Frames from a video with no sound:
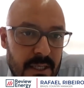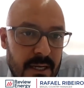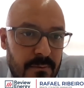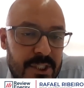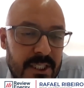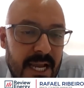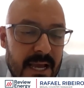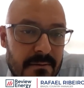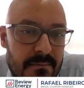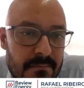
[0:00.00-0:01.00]
which
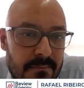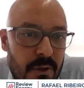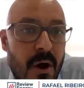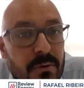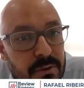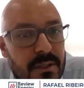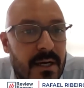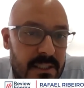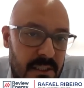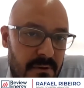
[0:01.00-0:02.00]
can go to
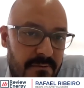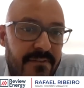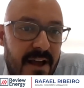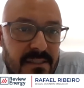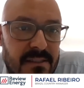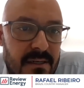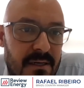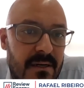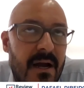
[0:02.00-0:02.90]
customer faster,